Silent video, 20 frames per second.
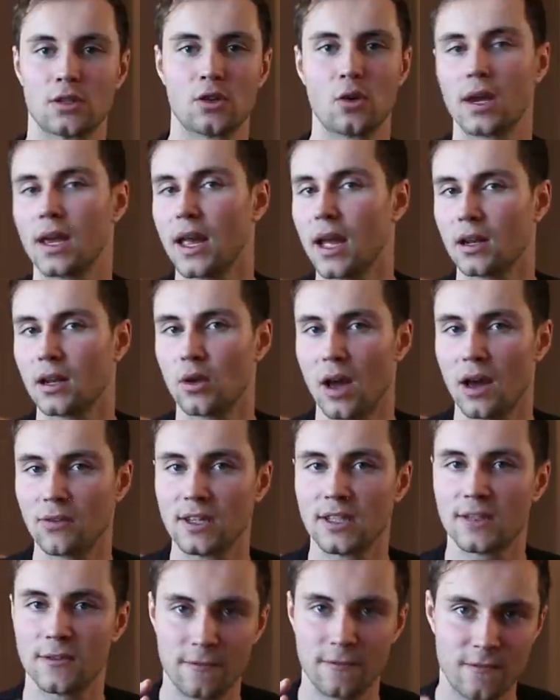So again, you have
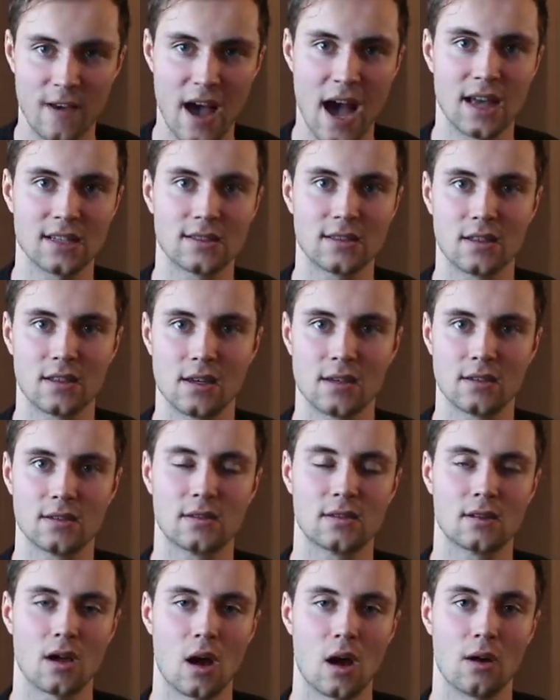this
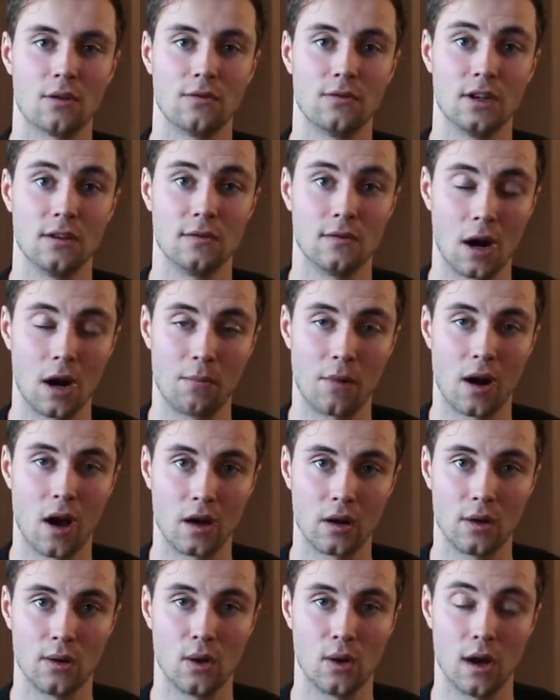fastness of the
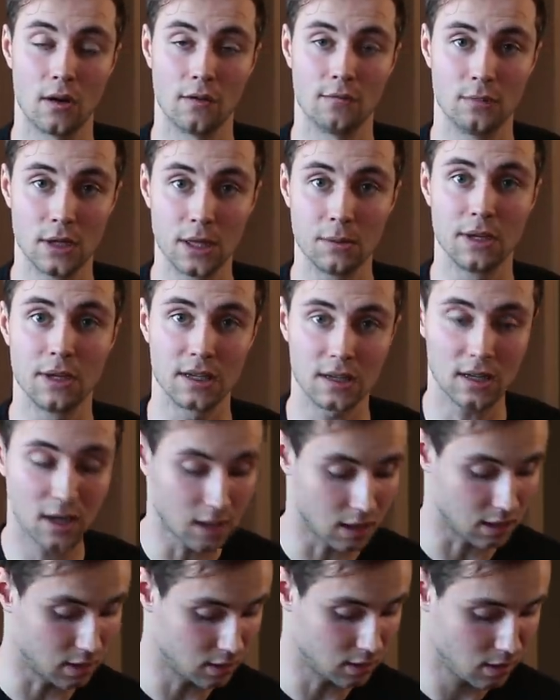vibrato of BB
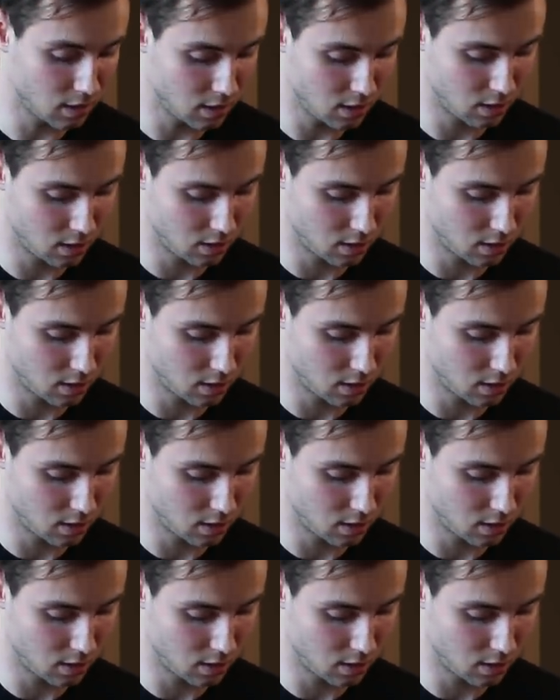King.